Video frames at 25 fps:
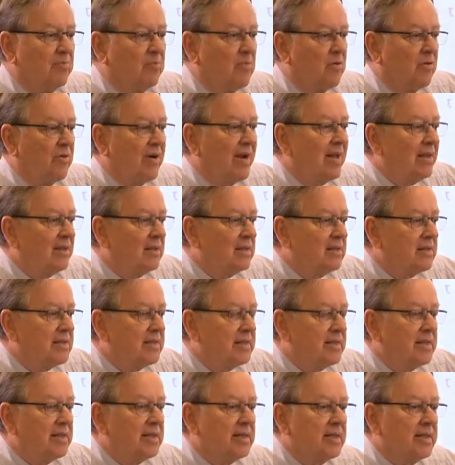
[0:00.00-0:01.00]

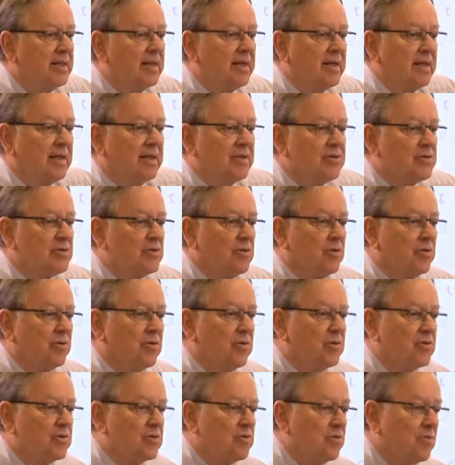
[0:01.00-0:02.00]
morality and so
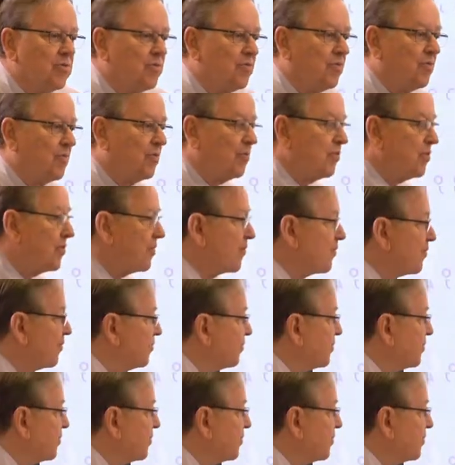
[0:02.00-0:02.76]
on and so forth.